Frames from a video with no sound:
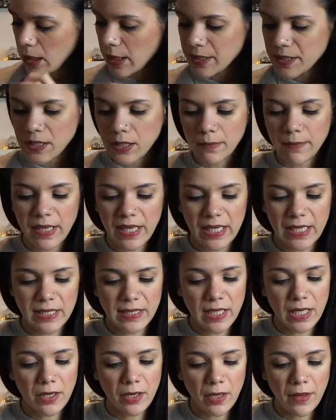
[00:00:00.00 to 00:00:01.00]
item
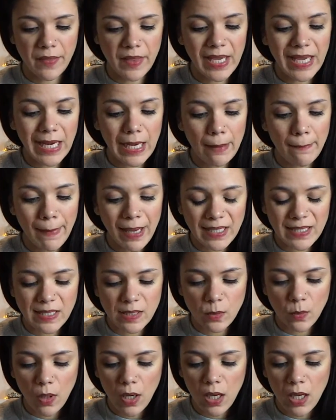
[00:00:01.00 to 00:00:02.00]
is another
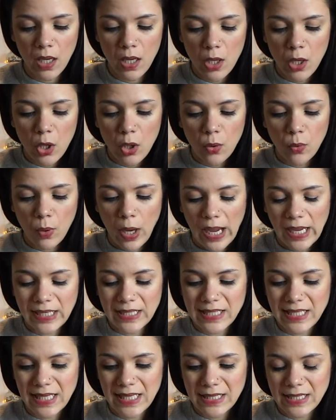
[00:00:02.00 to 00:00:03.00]
Illamasqua,
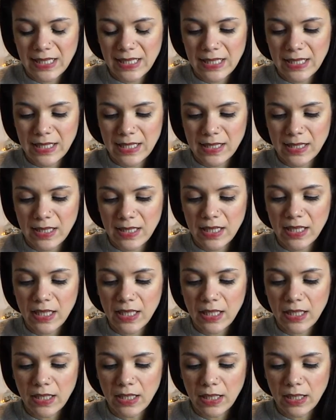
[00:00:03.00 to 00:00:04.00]
and it is
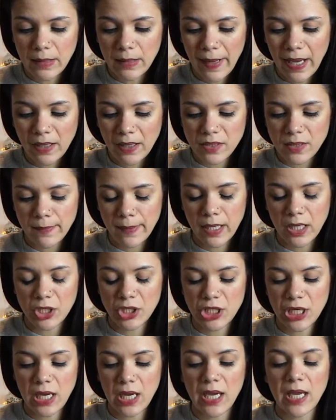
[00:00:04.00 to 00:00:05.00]
the powder
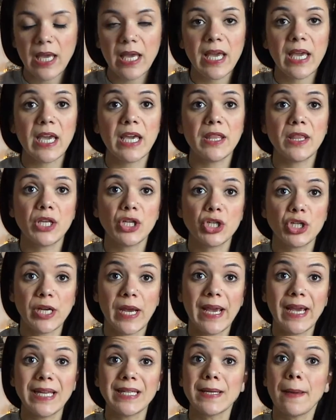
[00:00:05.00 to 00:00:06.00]
blusher in the
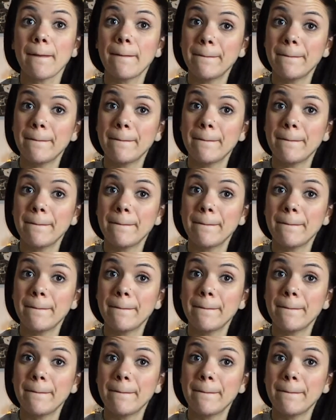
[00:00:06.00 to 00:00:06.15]
shade